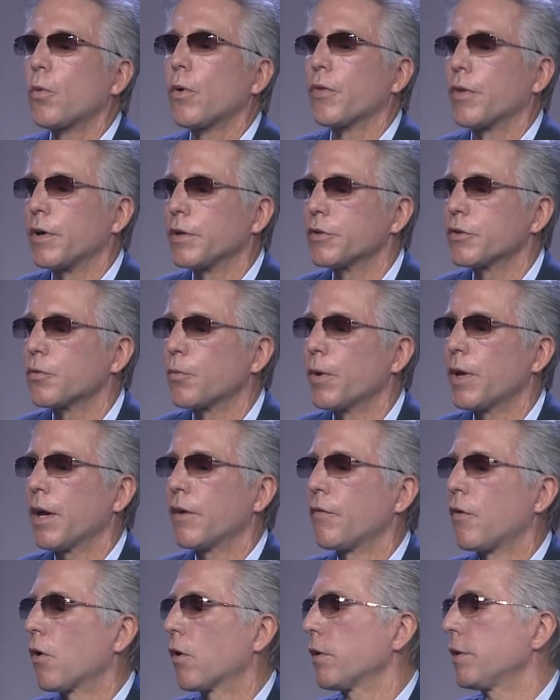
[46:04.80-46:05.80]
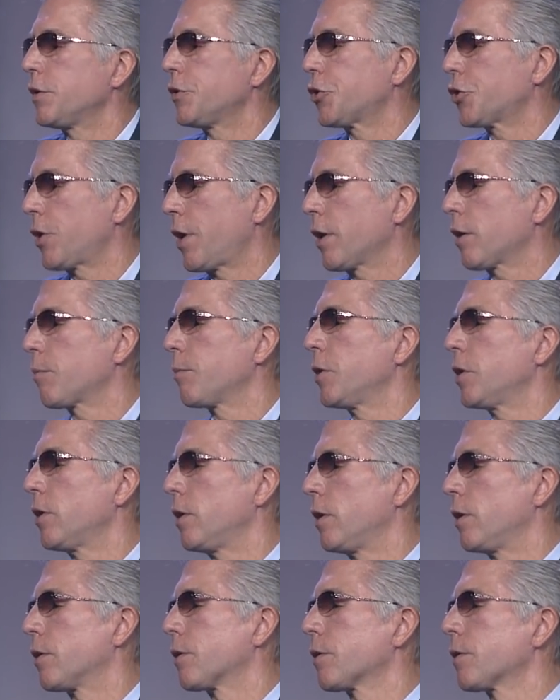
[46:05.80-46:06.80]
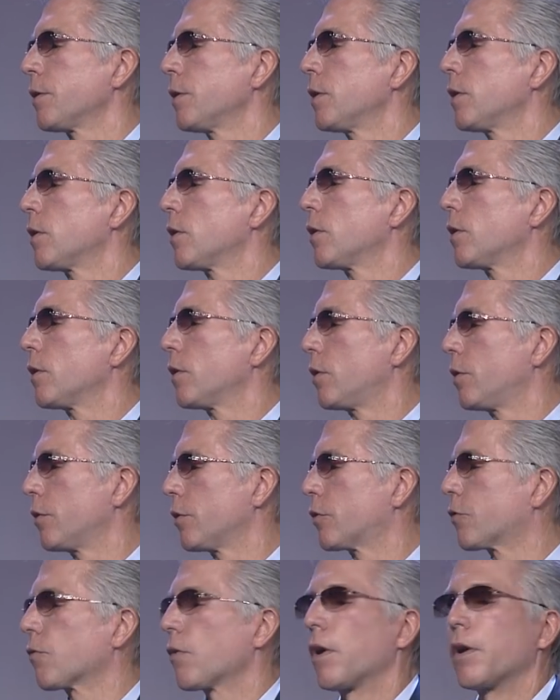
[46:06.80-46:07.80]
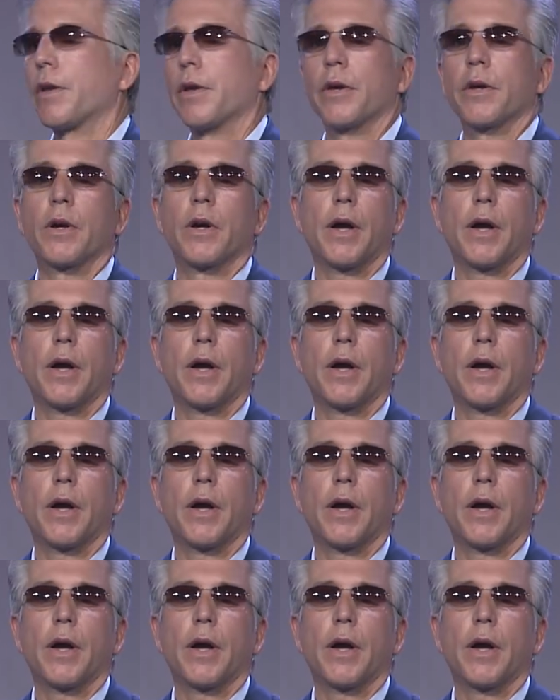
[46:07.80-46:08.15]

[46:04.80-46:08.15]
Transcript: with us. We have Arlen Shenkman here, okay. who's running